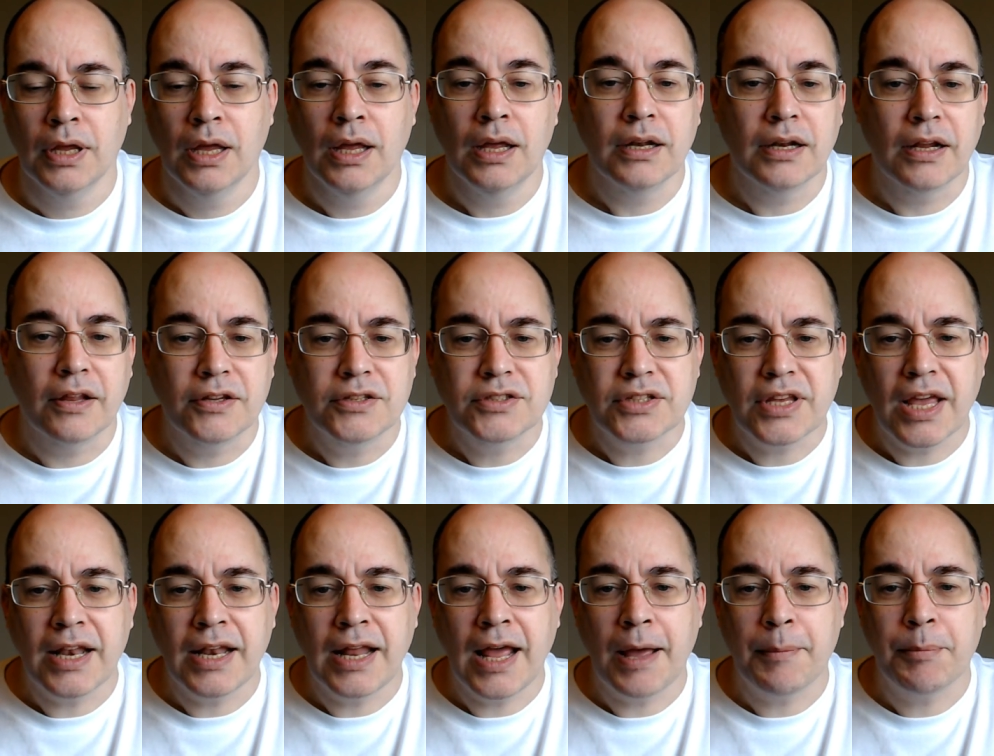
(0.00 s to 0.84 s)
Now this can
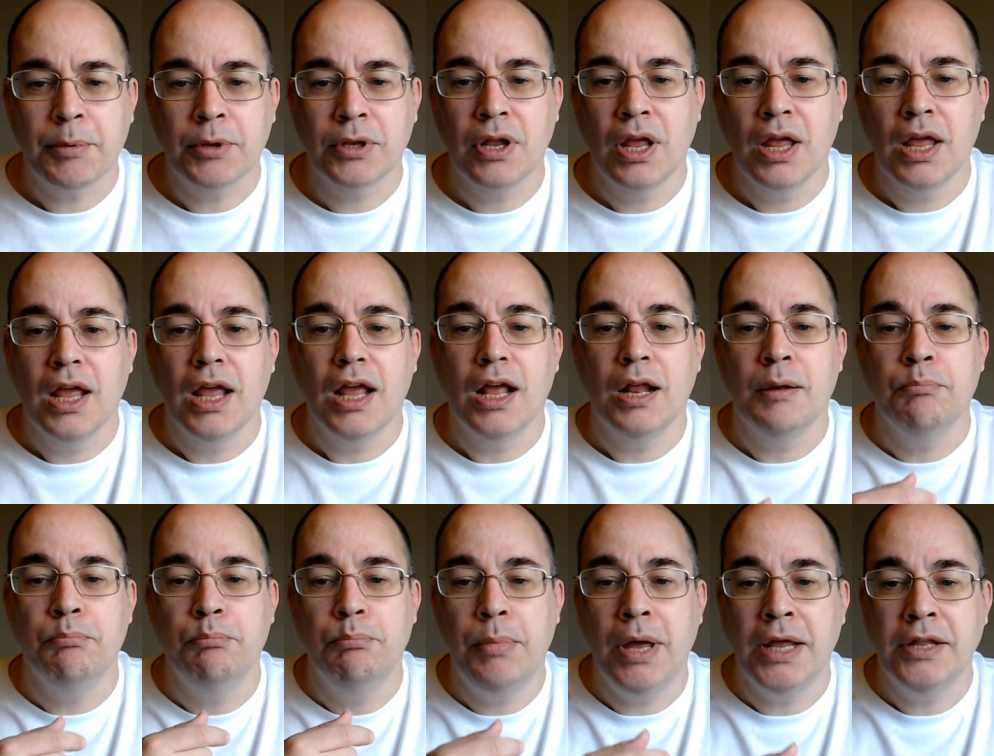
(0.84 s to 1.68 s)
happen in
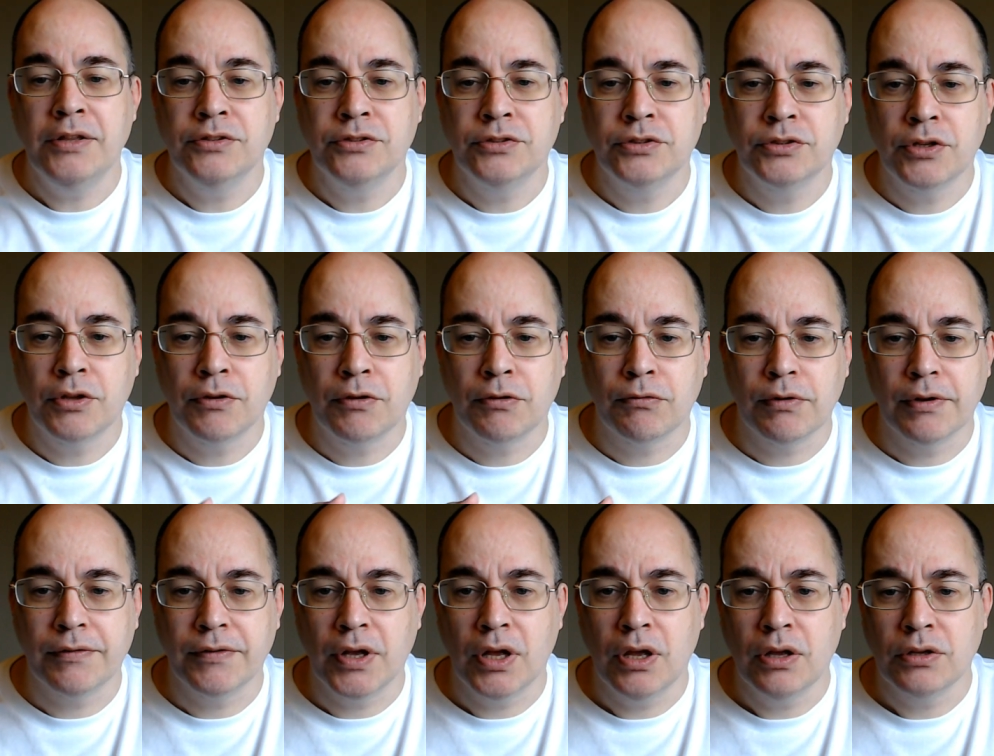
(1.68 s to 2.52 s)
bends of the
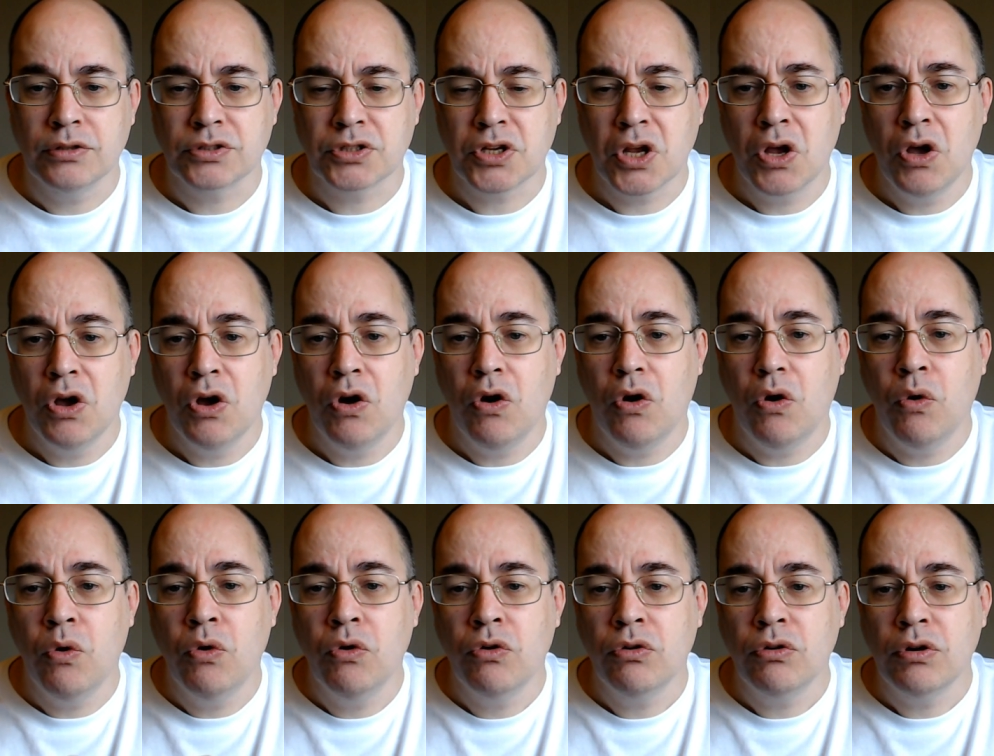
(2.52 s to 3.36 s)
river
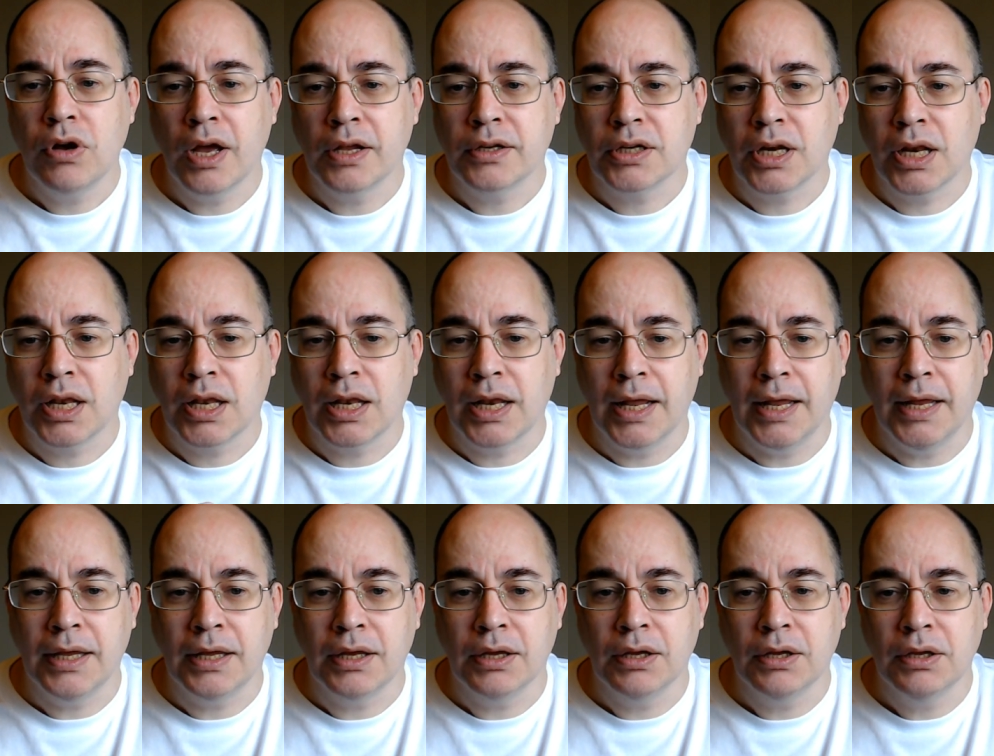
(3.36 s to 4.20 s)
or at a
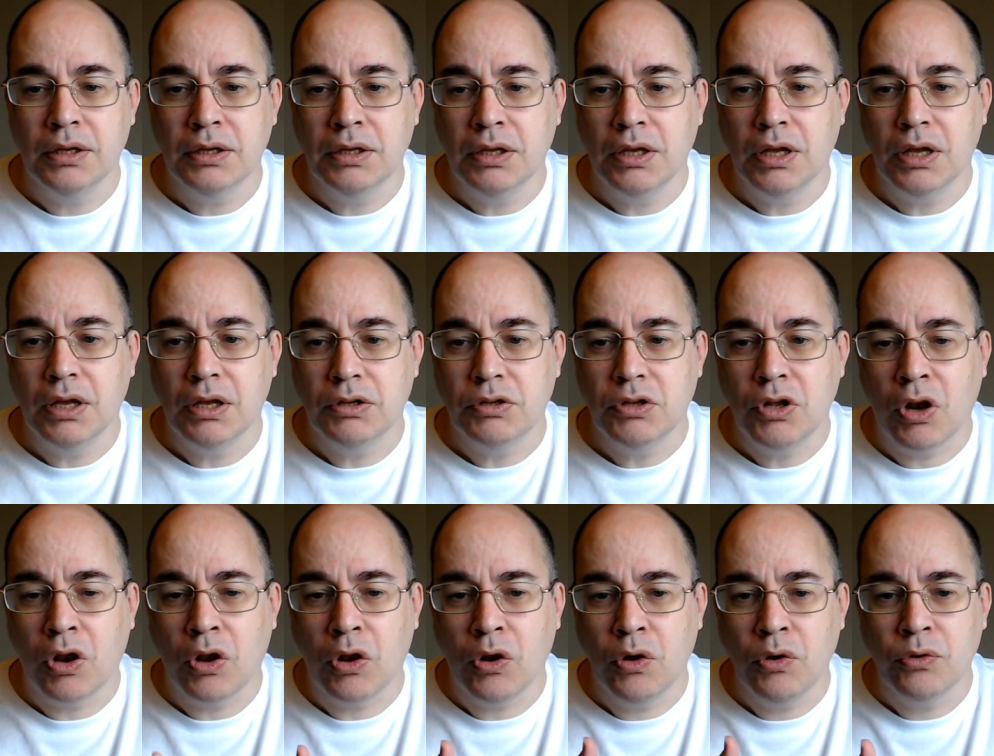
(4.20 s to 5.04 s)
lake
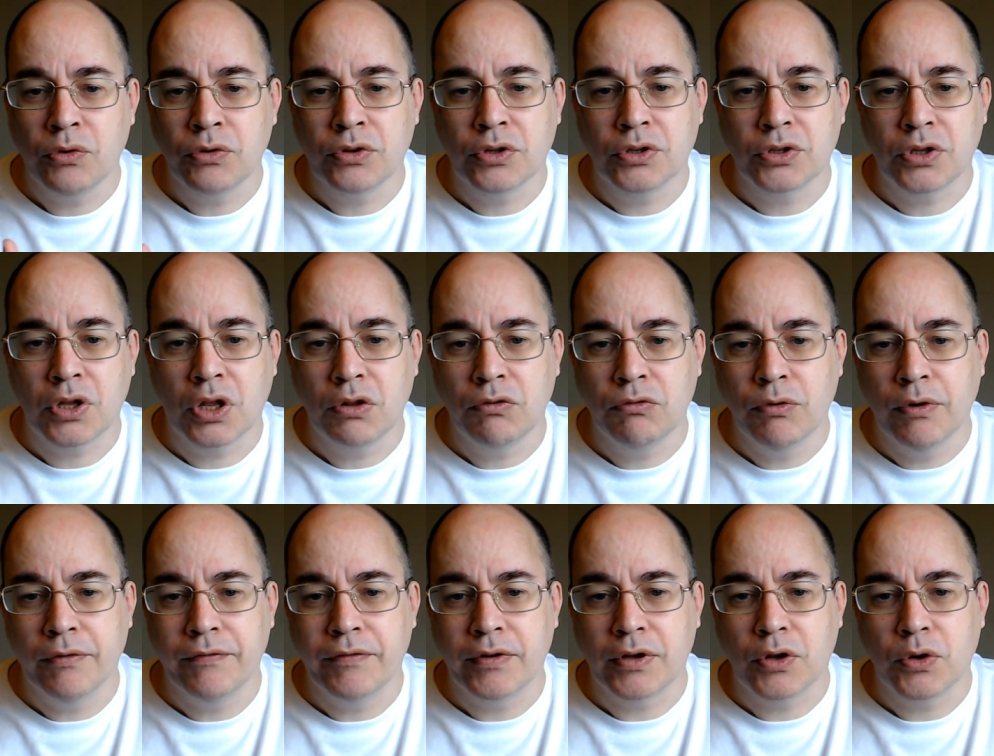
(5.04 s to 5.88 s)
along the
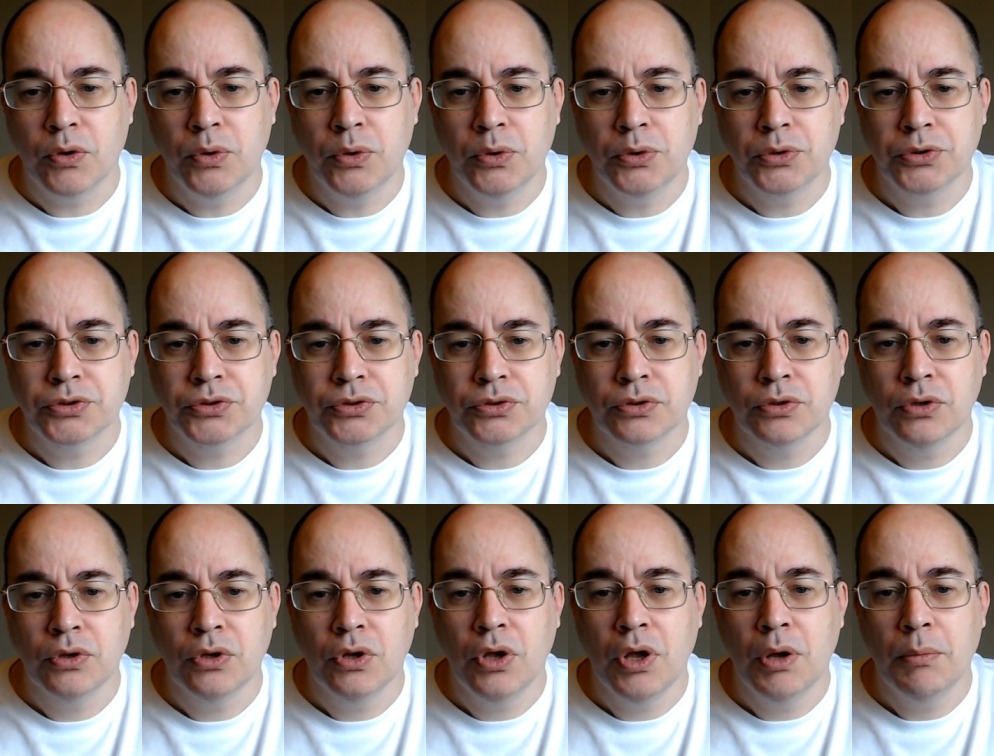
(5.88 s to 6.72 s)
river course,
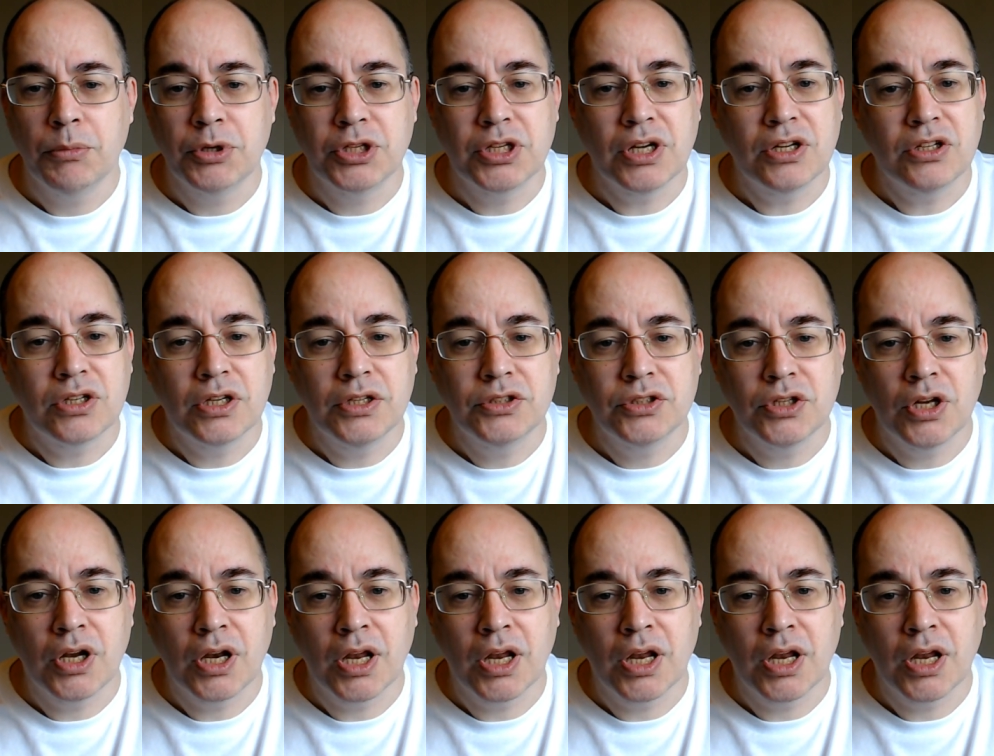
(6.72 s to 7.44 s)
potentially turning